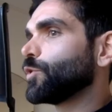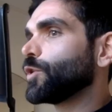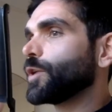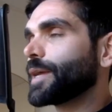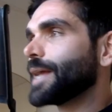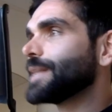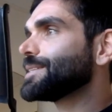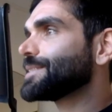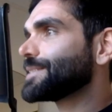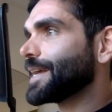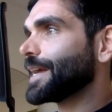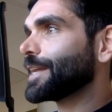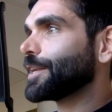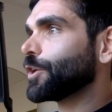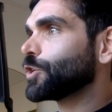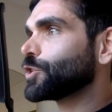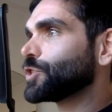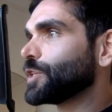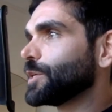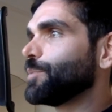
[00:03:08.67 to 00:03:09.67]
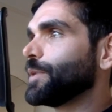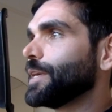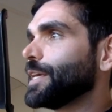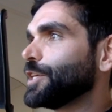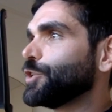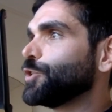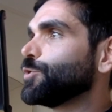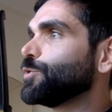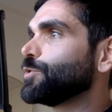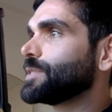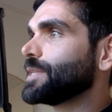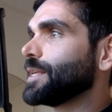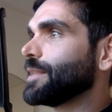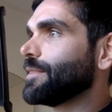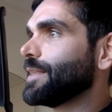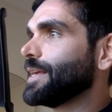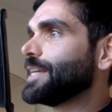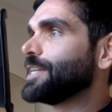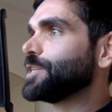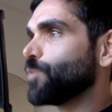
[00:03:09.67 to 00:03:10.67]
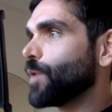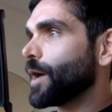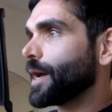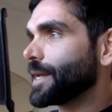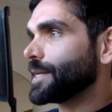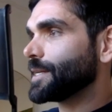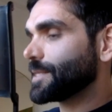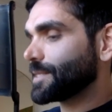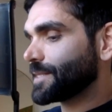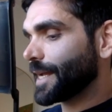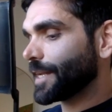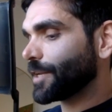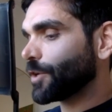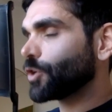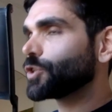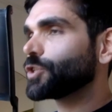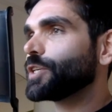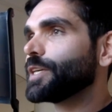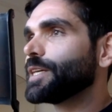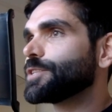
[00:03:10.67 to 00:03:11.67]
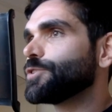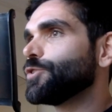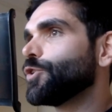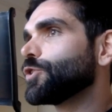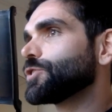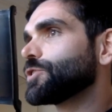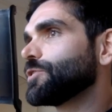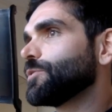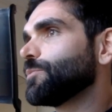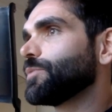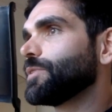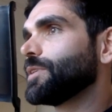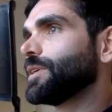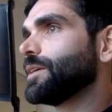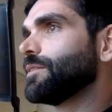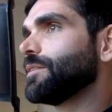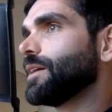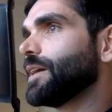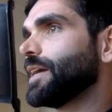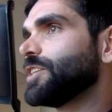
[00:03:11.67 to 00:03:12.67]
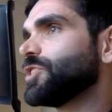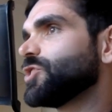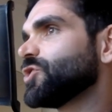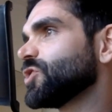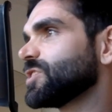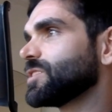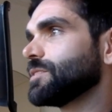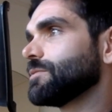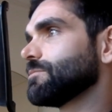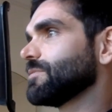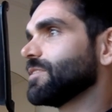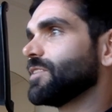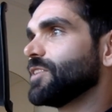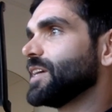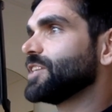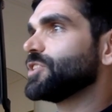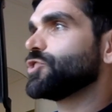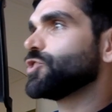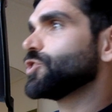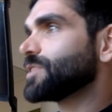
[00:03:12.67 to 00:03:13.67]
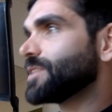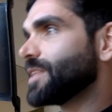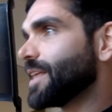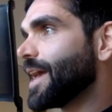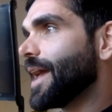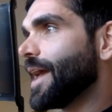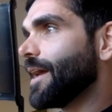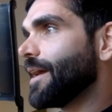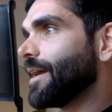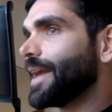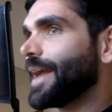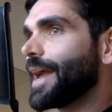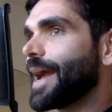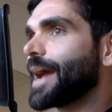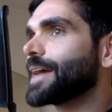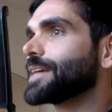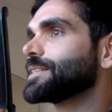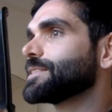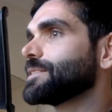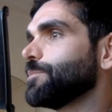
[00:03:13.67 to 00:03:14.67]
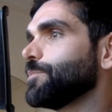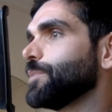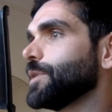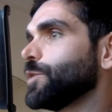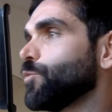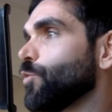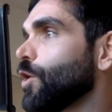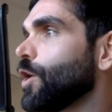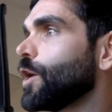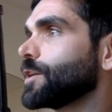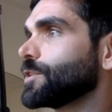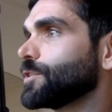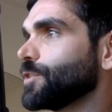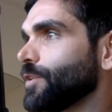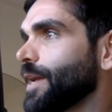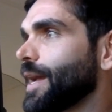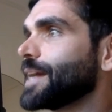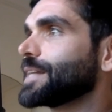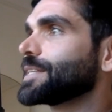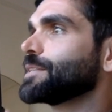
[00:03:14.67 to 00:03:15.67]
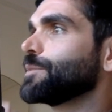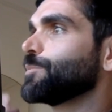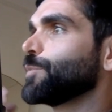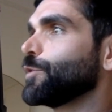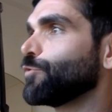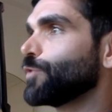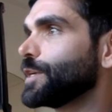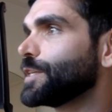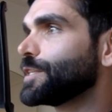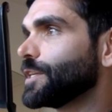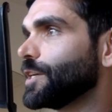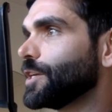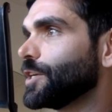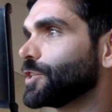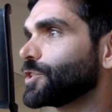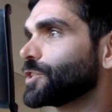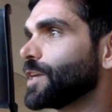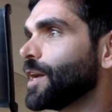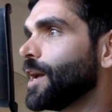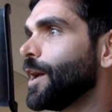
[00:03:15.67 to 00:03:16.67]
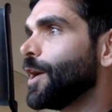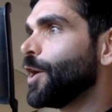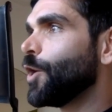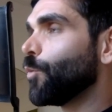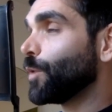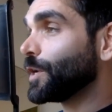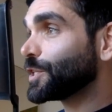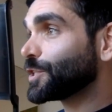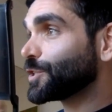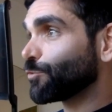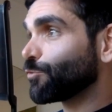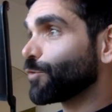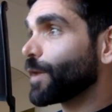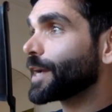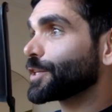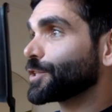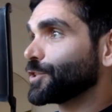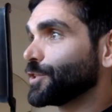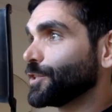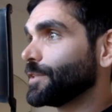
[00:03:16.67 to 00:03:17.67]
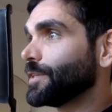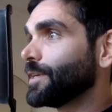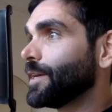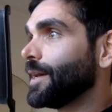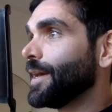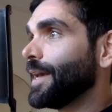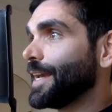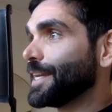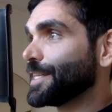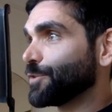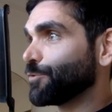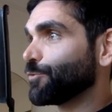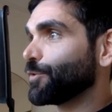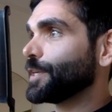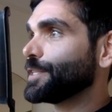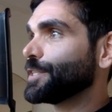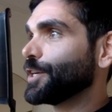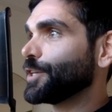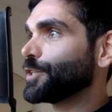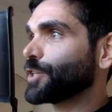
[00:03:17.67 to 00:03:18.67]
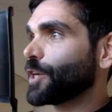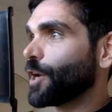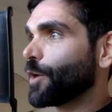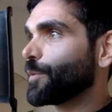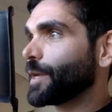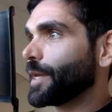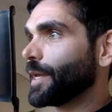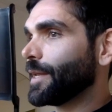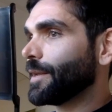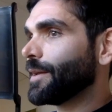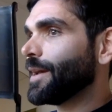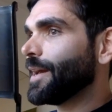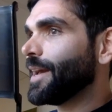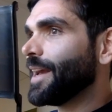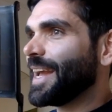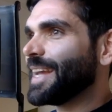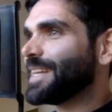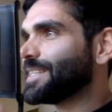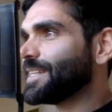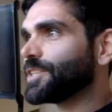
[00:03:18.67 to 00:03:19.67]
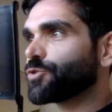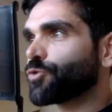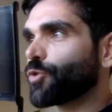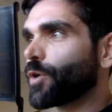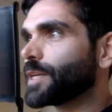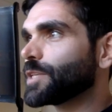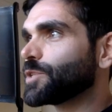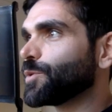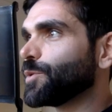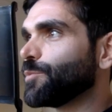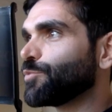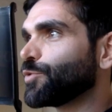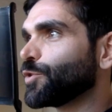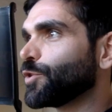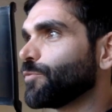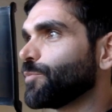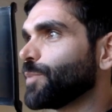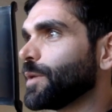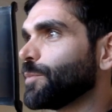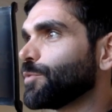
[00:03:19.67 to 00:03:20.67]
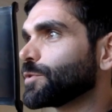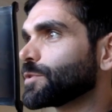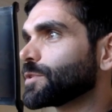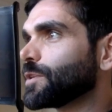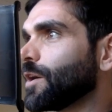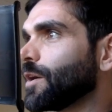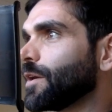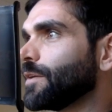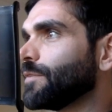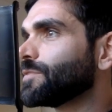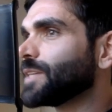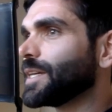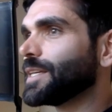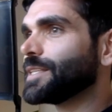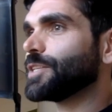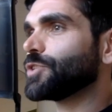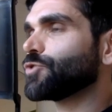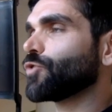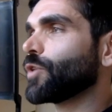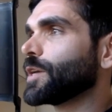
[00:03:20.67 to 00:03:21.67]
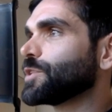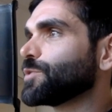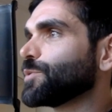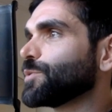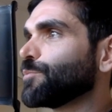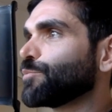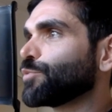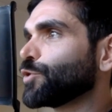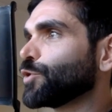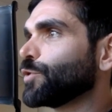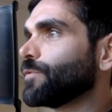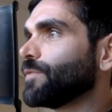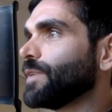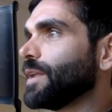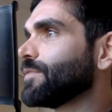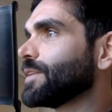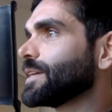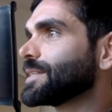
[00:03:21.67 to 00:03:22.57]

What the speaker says: against technology being used in these ways. Technology is not something that is just there. It has to be worked on. It has to be researched. Which direction is the research going in? Is it trying to improve people's lives? Is it trying to improve living